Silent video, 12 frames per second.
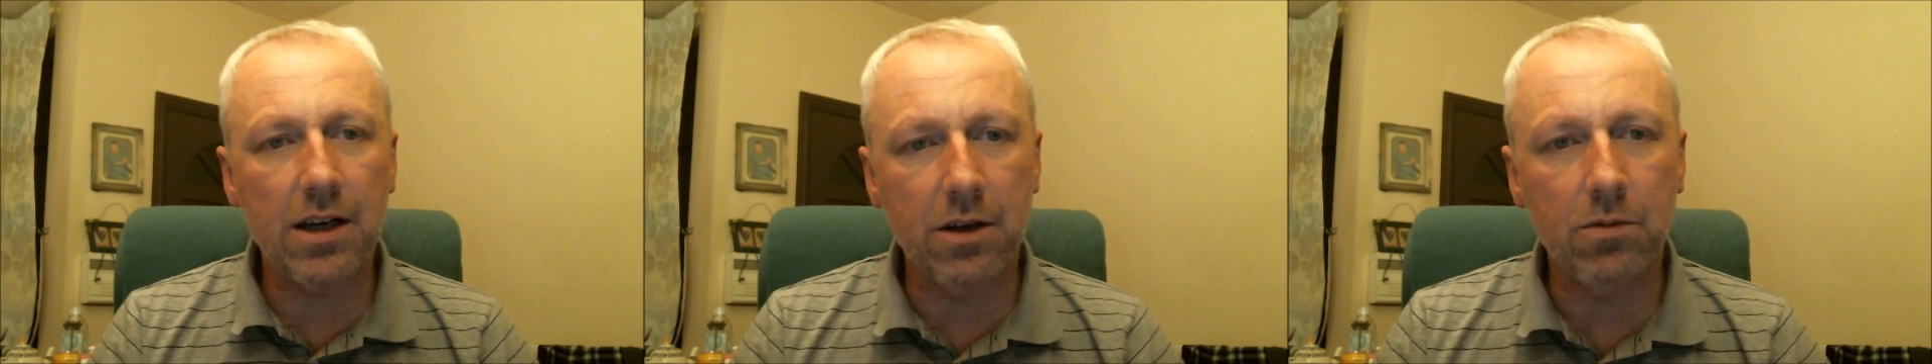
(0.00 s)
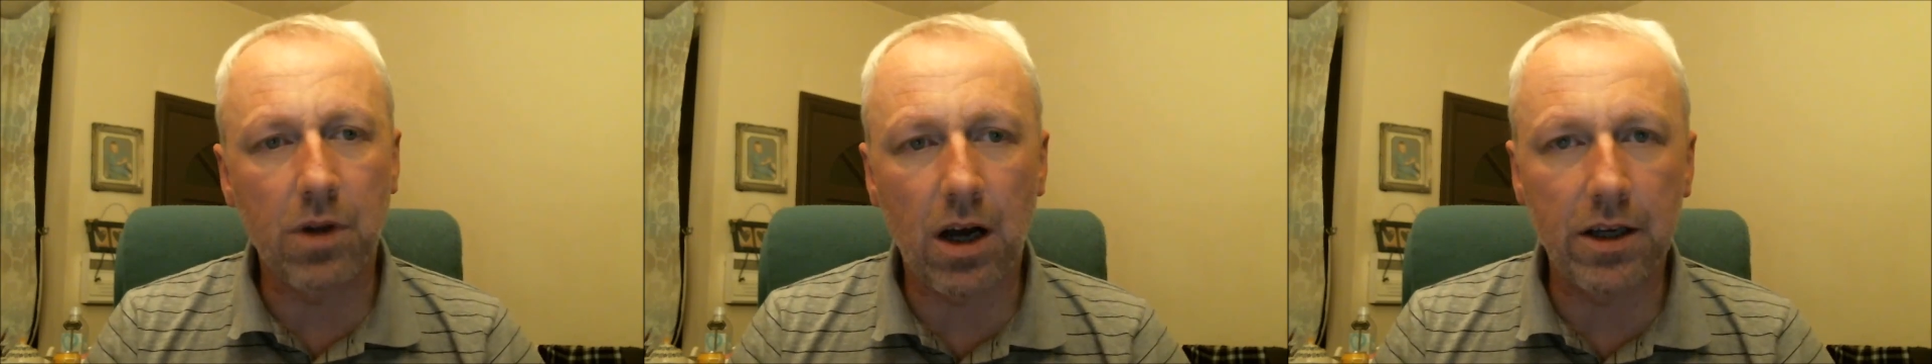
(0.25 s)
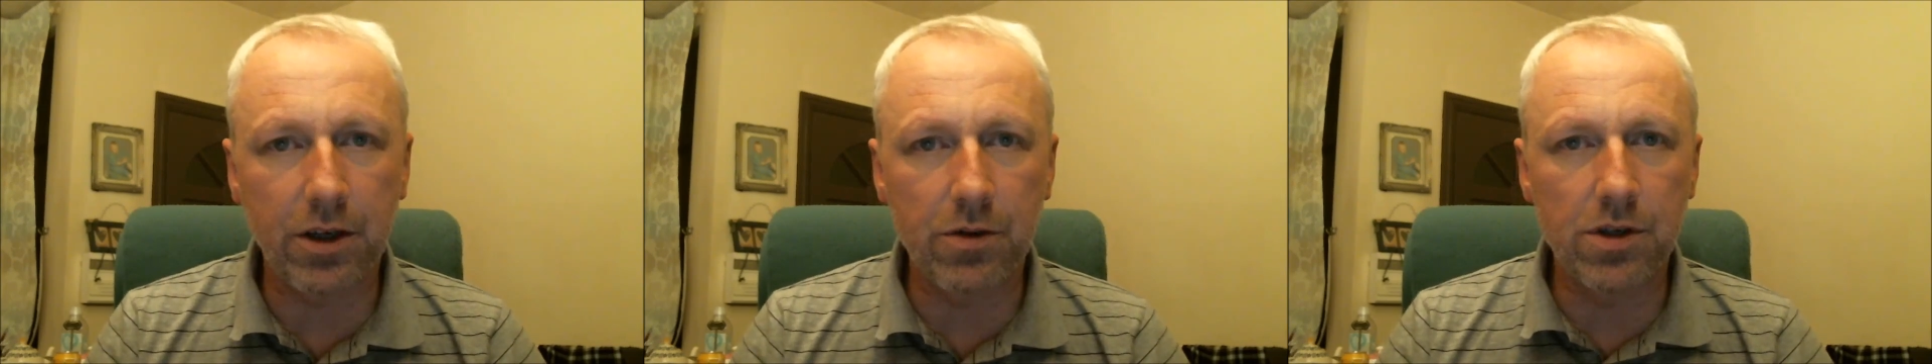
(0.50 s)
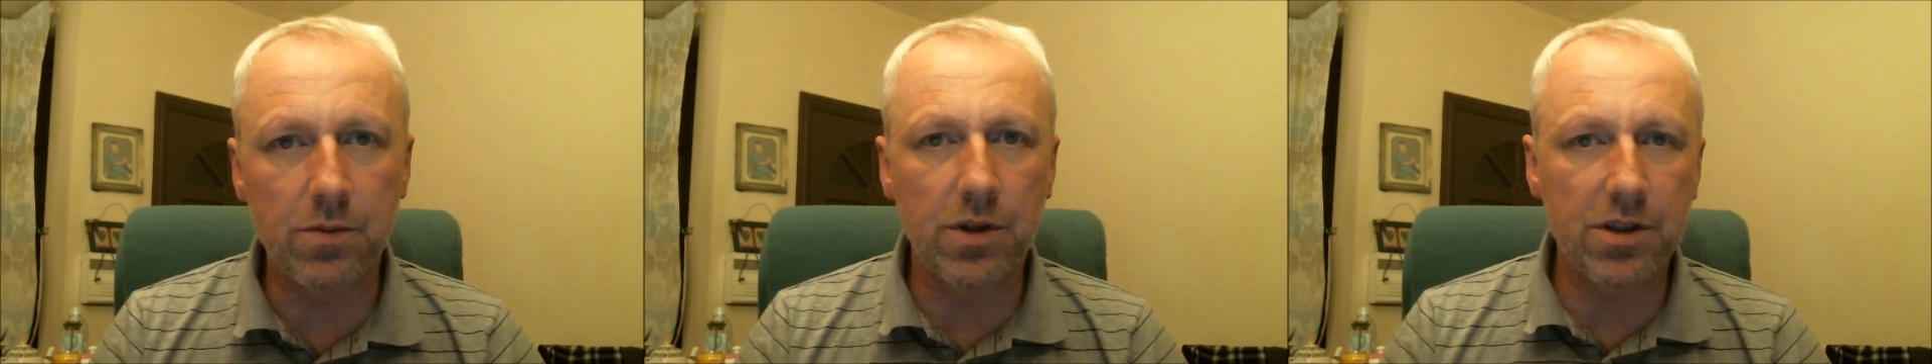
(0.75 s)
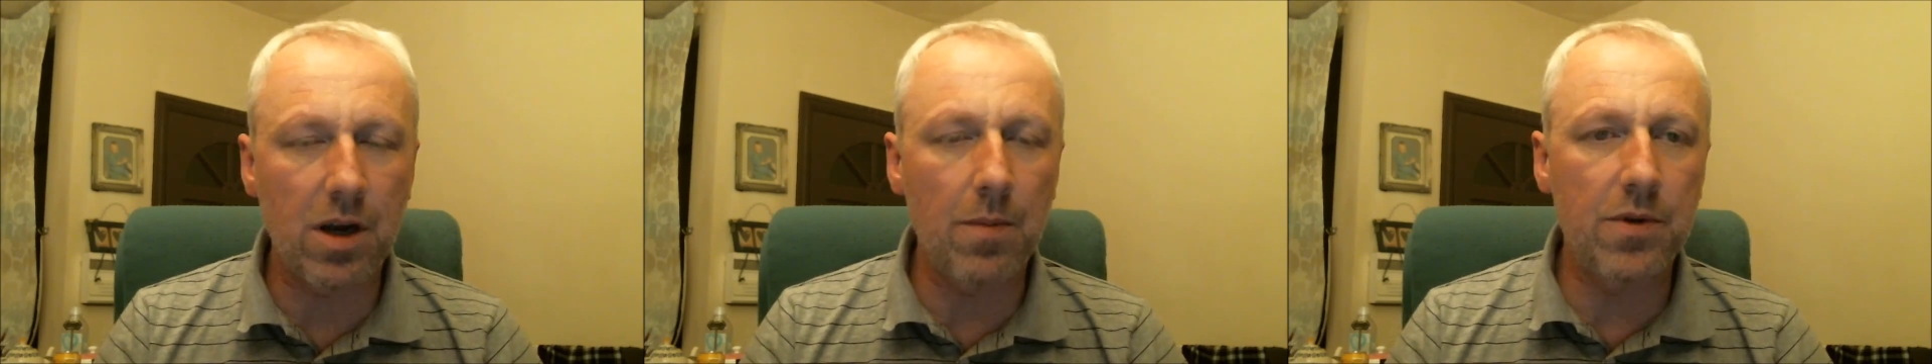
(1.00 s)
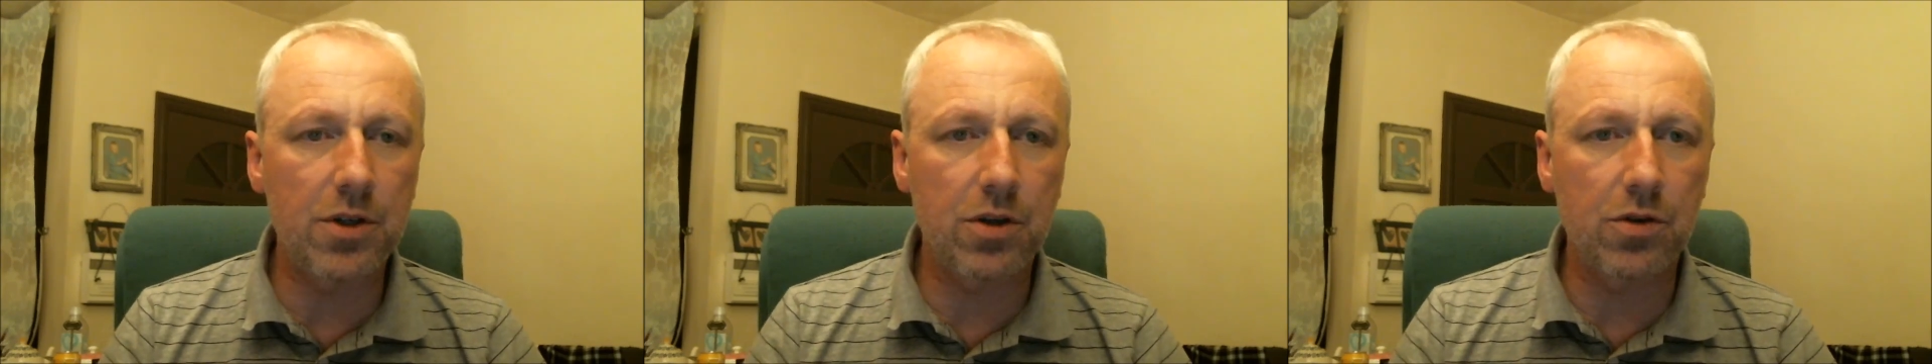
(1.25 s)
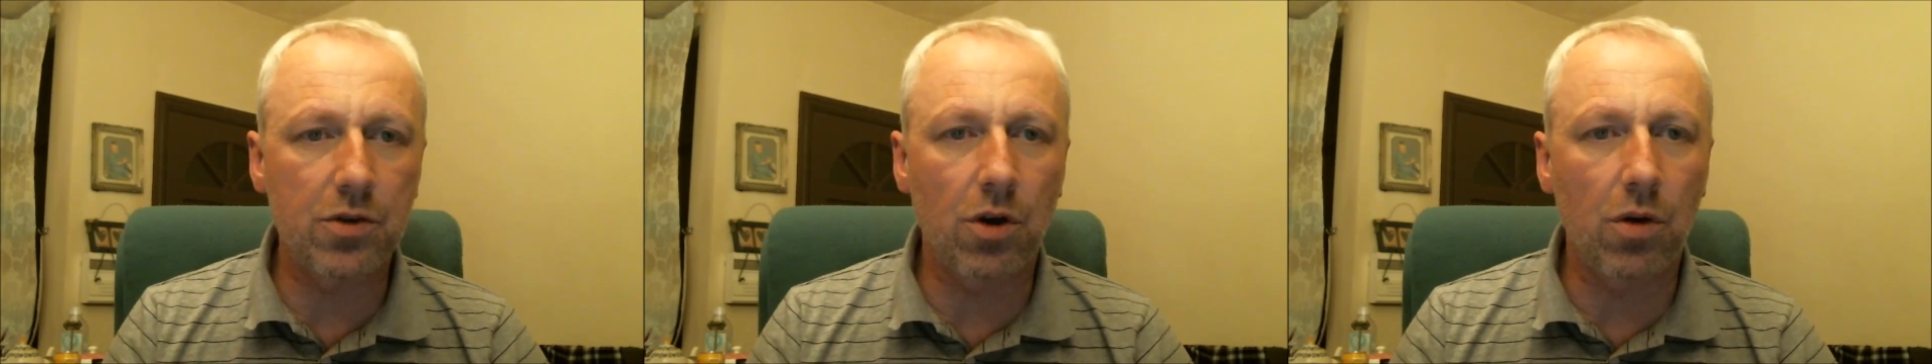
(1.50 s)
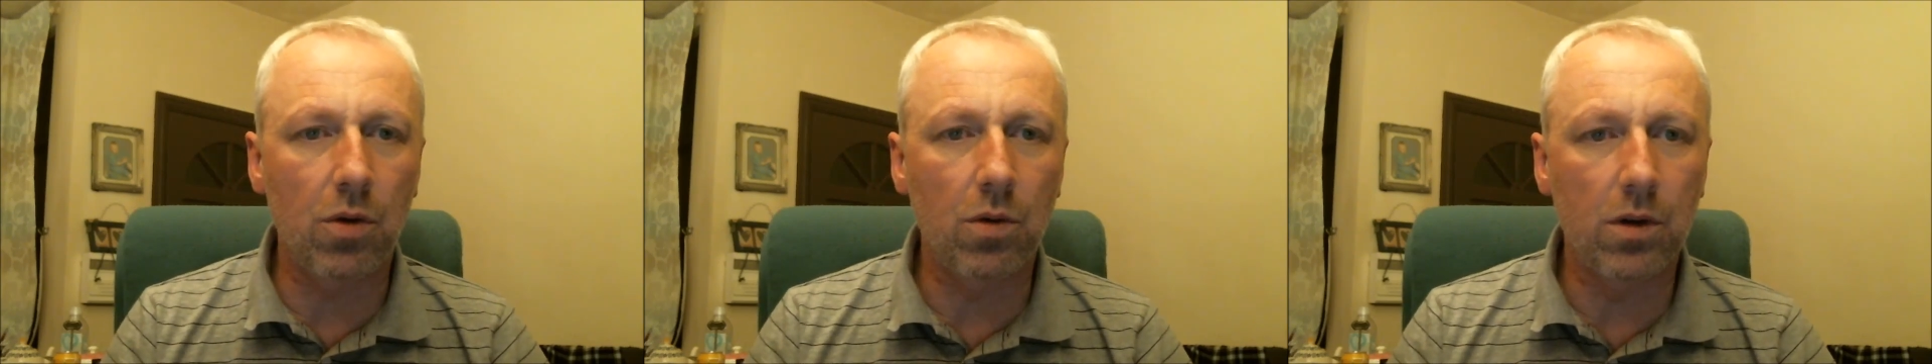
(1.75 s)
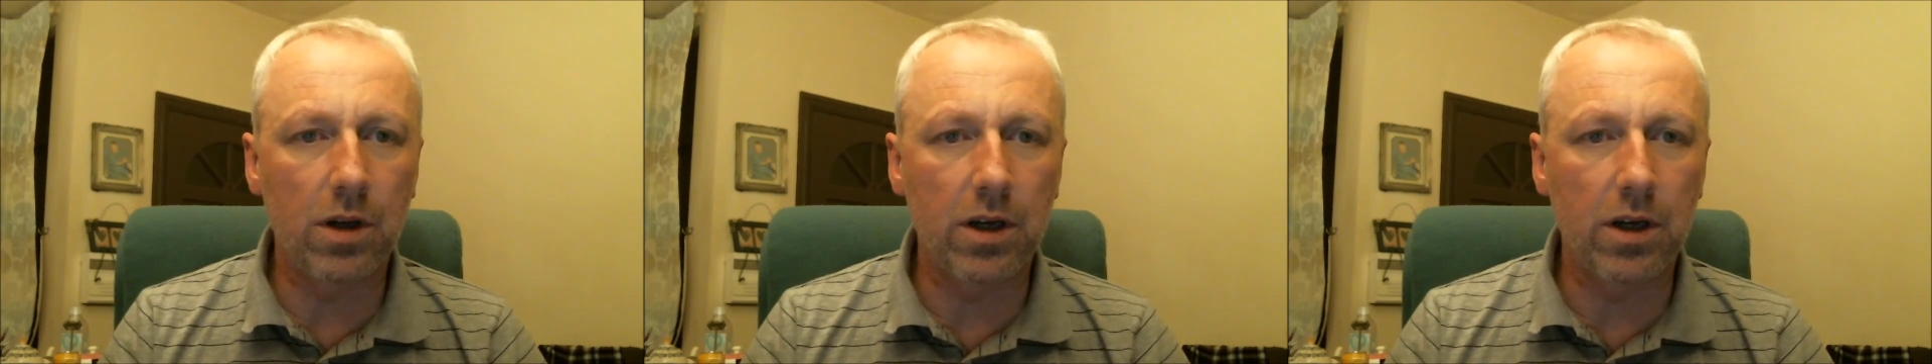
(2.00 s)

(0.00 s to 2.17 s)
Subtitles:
don't like using with temperature control,